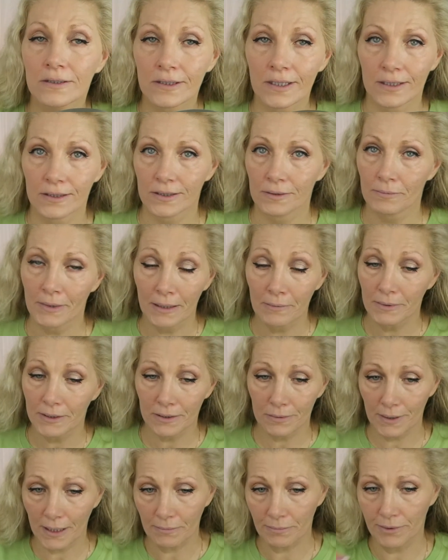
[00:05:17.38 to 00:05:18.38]
Because it may be
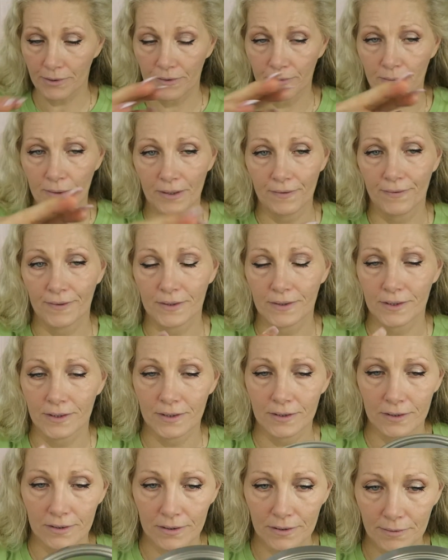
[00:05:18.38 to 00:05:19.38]
sweat proof, but if
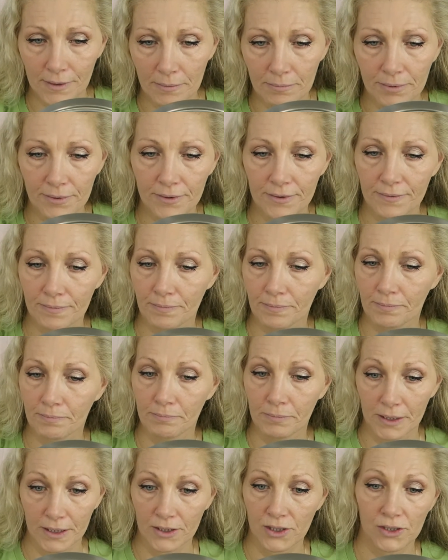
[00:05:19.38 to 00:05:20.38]
it's sweat proof
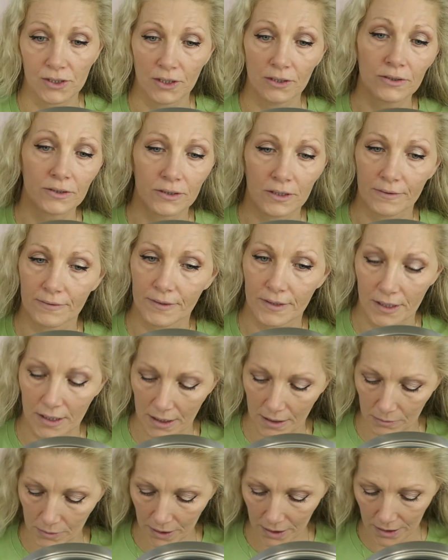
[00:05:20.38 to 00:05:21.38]
but shows
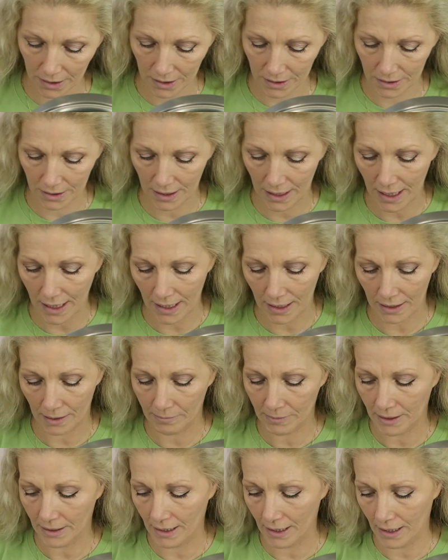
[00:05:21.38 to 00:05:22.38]
everything, what good is that?
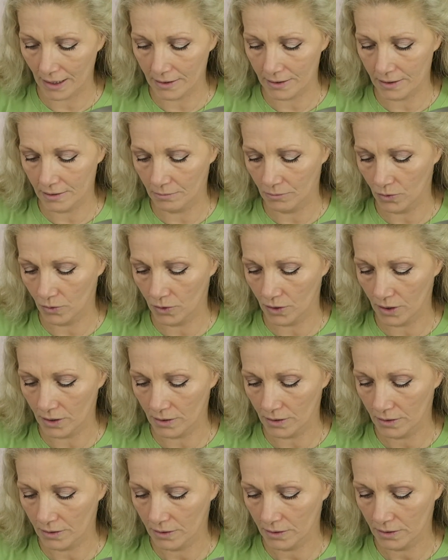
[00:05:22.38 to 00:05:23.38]
I'm gonna add some
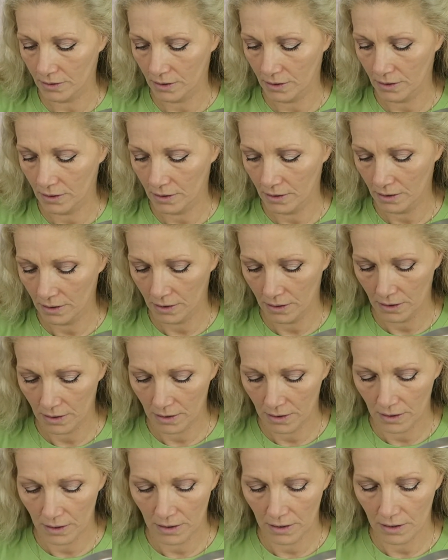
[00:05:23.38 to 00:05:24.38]
more
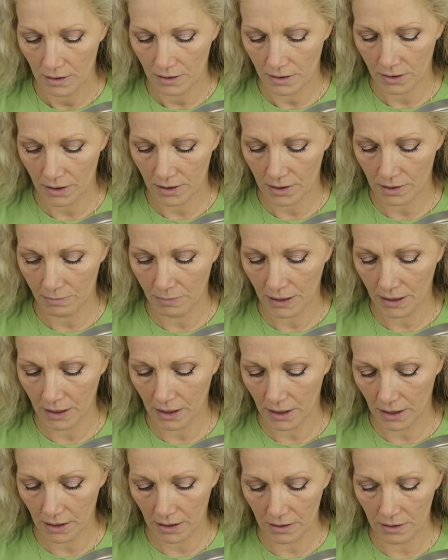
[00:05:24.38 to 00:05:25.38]
just
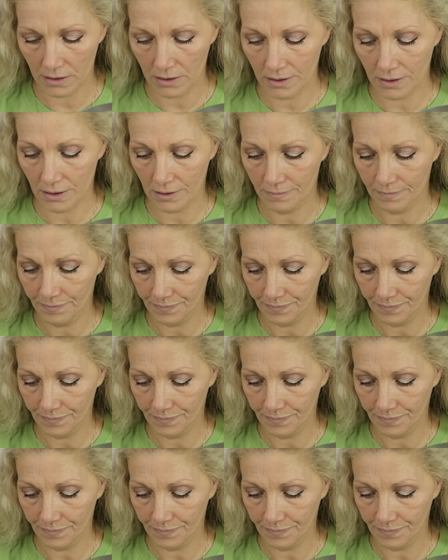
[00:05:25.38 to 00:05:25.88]
because